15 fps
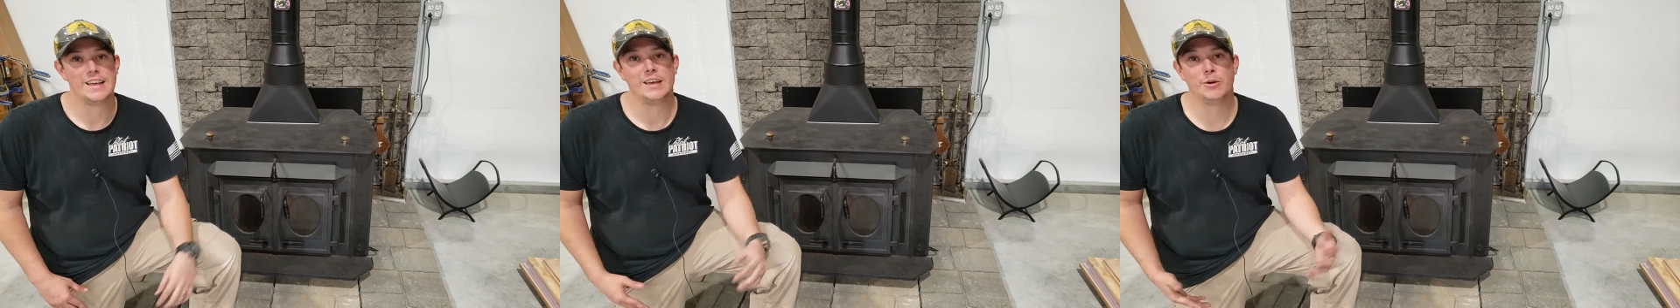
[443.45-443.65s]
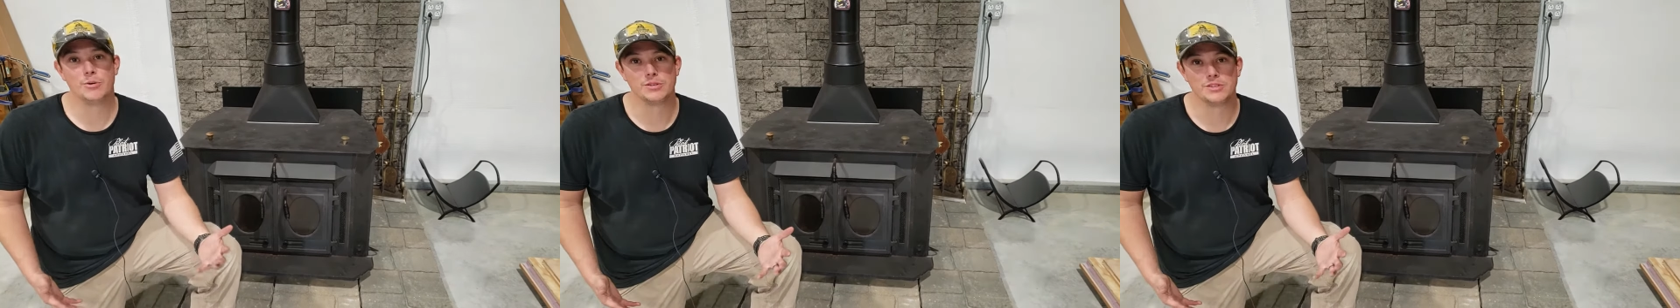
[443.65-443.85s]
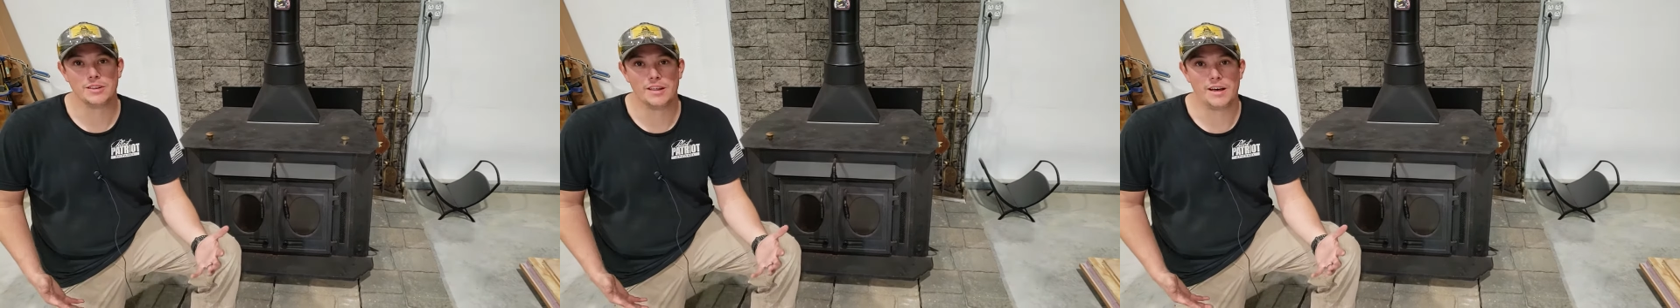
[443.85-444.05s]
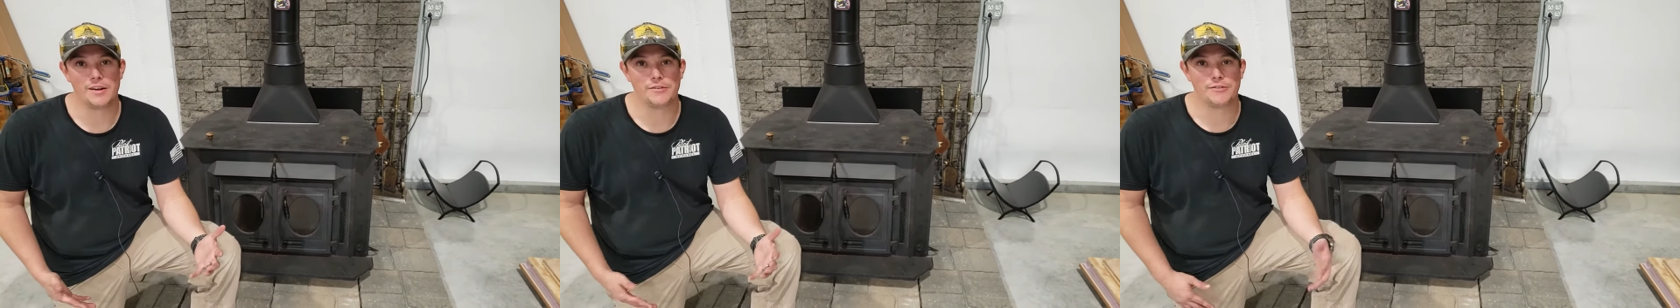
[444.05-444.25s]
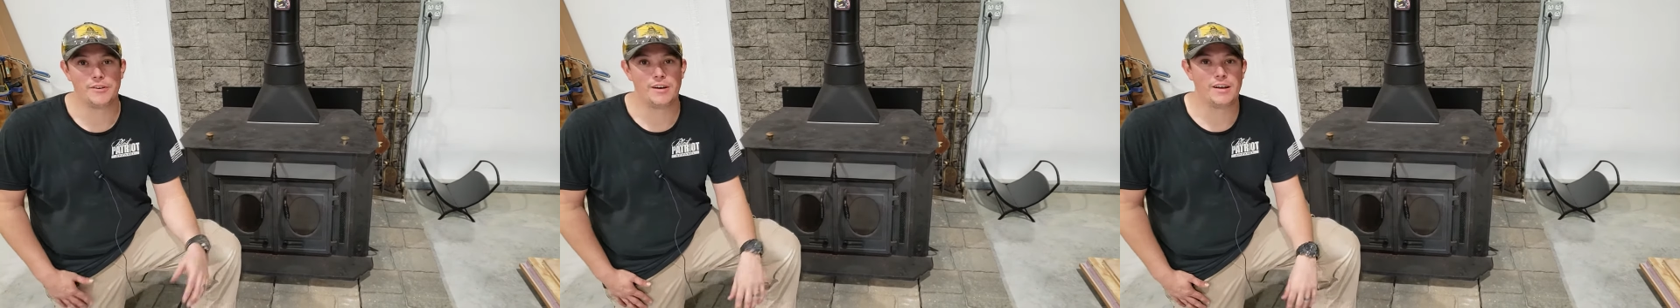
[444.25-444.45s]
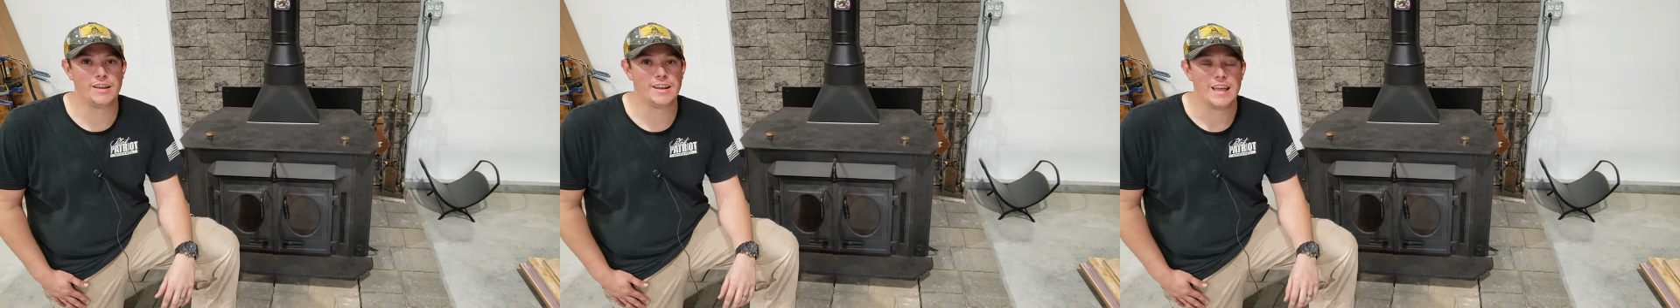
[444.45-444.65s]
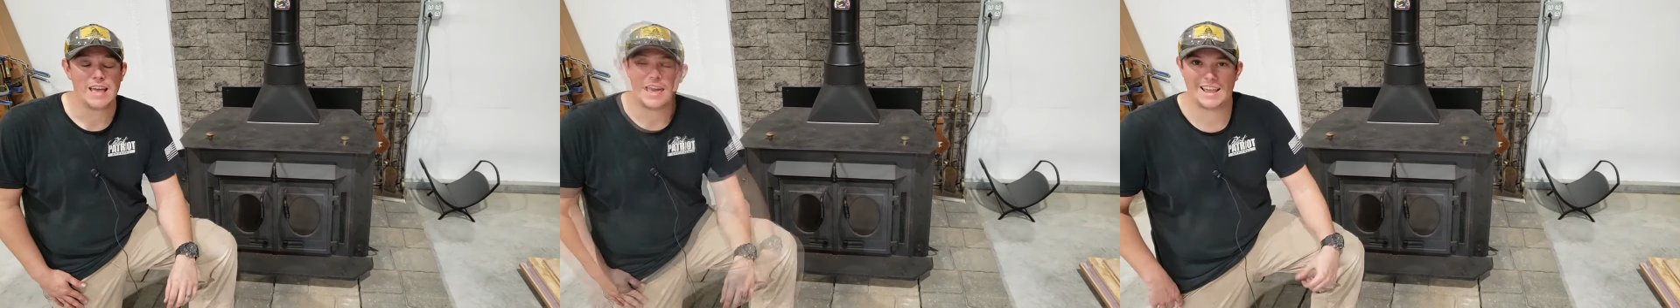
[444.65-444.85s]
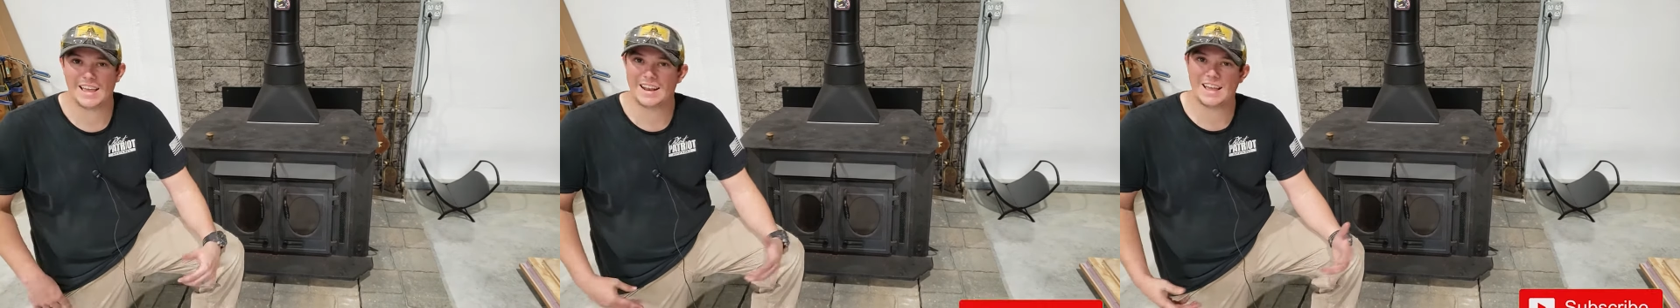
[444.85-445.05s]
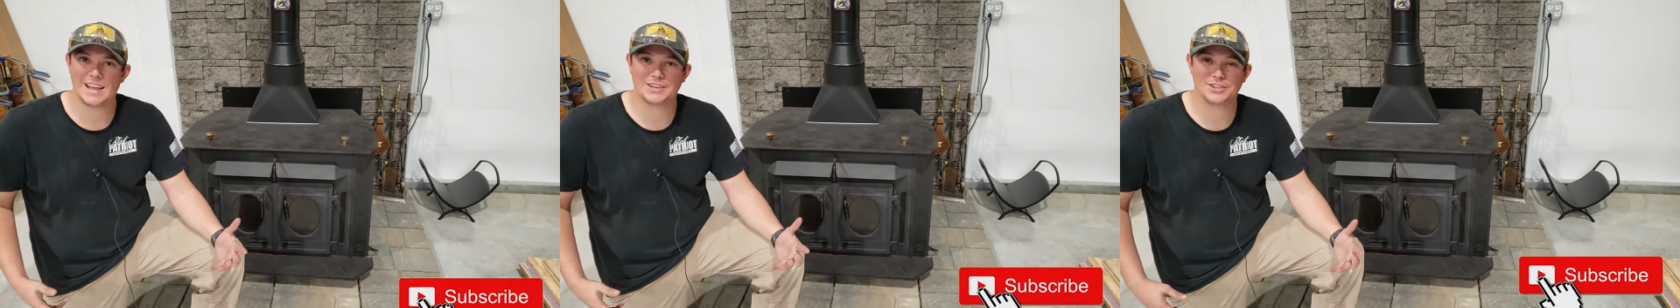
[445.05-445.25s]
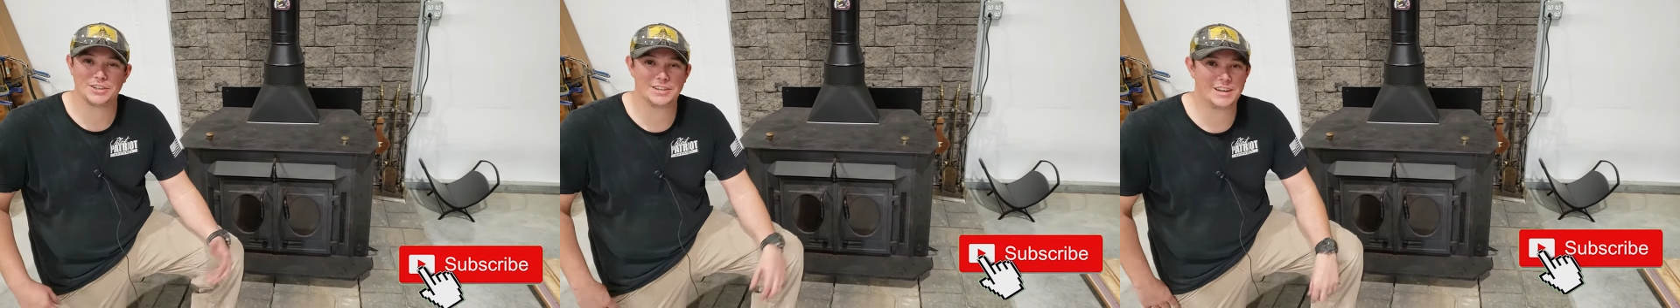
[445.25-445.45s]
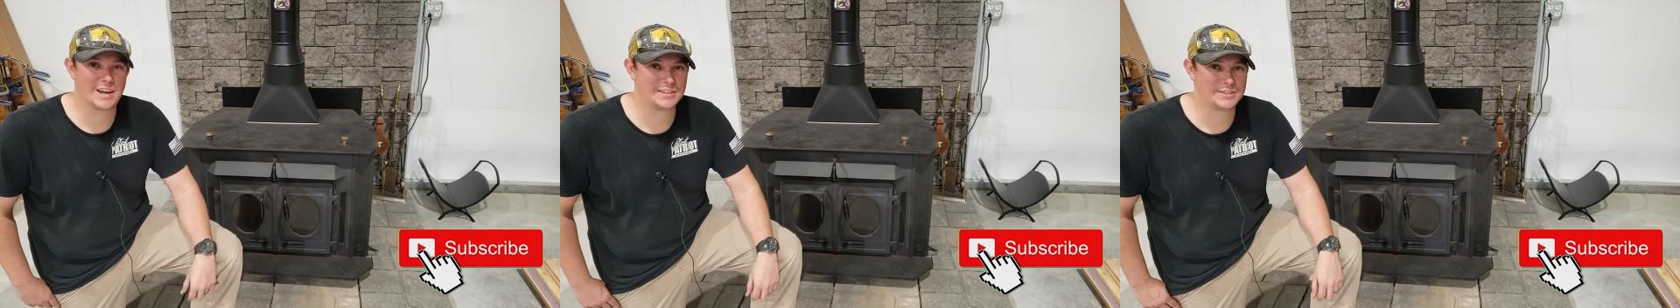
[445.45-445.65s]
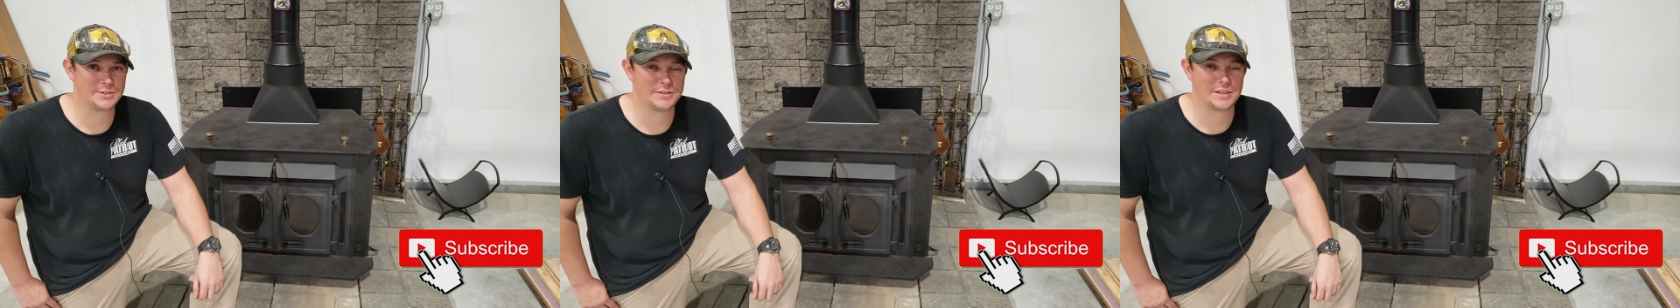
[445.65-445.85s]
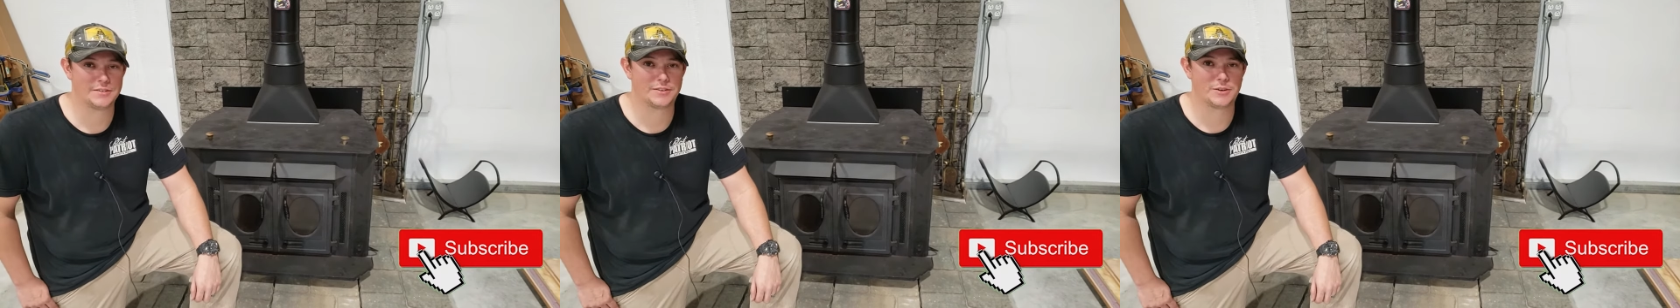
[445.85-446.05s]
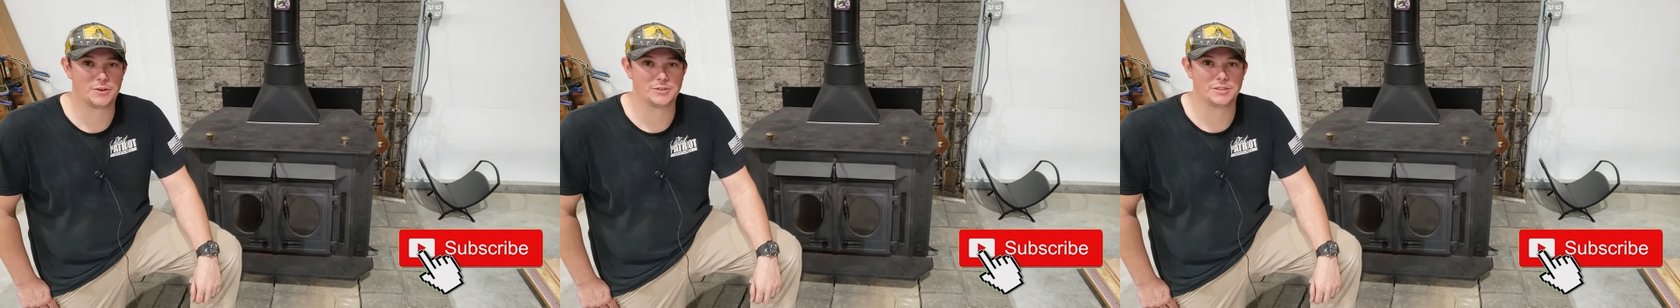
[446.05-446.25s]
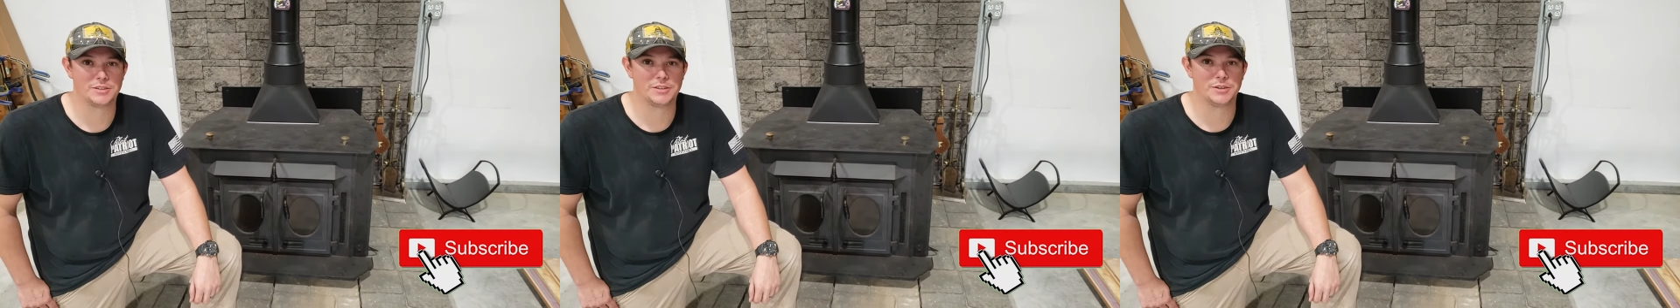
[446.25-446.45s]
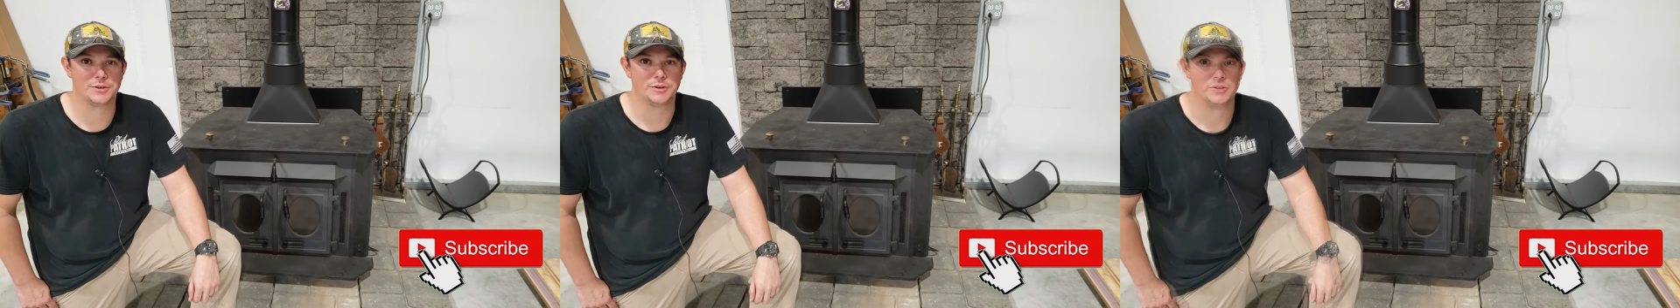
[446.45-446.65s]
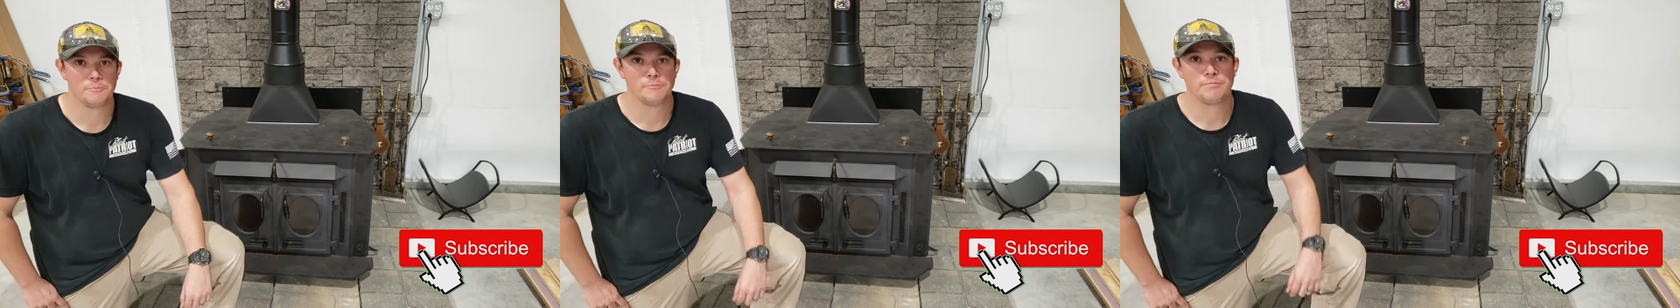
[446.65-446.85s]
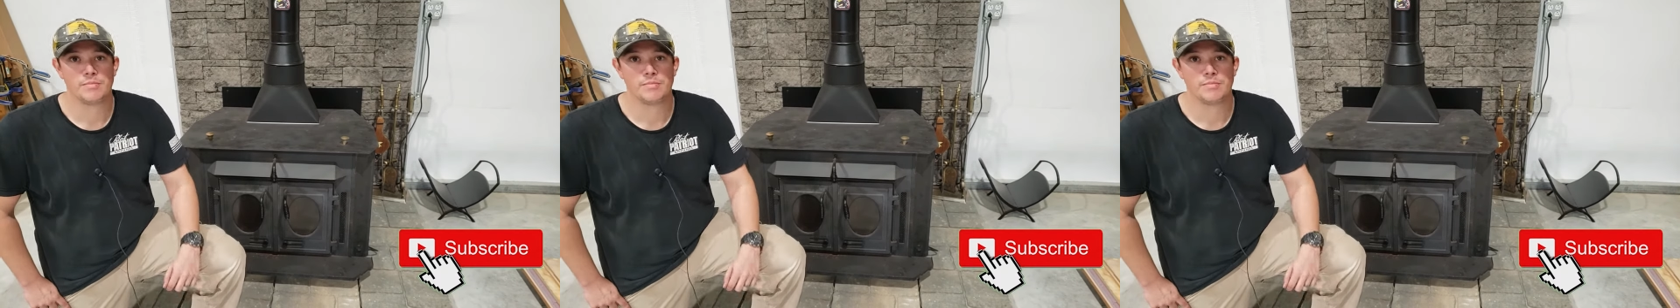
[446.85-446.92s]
It was a lot of fun and actually not too difficult to do.